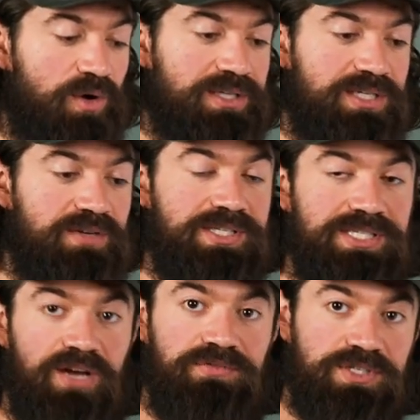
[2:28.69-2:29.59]
audience in of
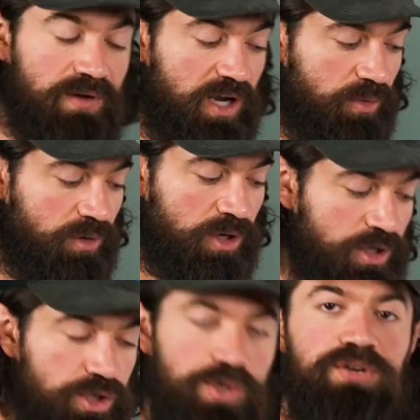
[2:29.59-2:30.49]
itself is valuable,
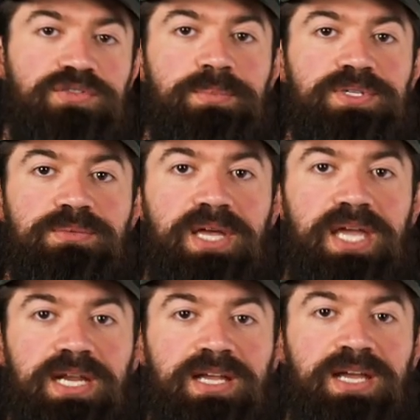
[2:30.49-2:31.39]
you can flip it to
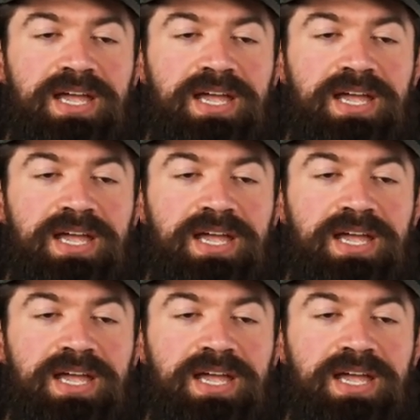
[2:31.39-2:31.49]
paid.